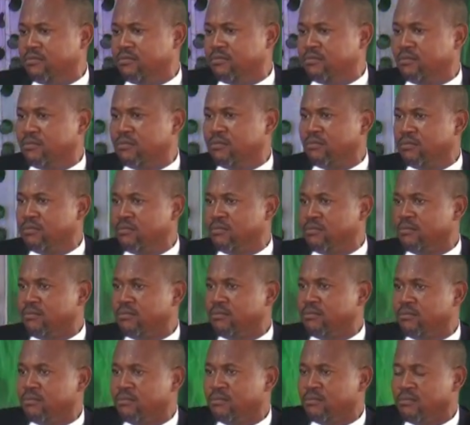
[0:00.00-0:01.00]

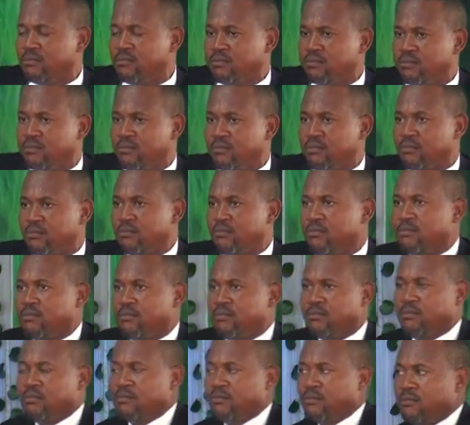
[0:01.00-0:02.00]

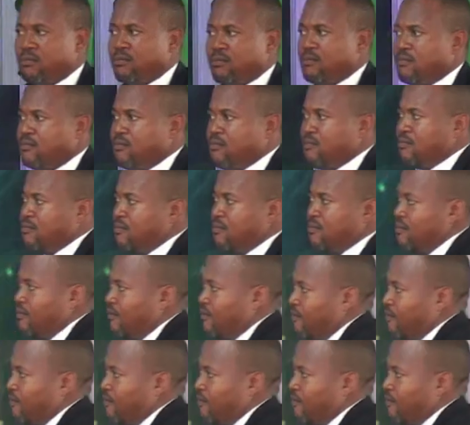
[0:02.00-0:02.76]
[no speech]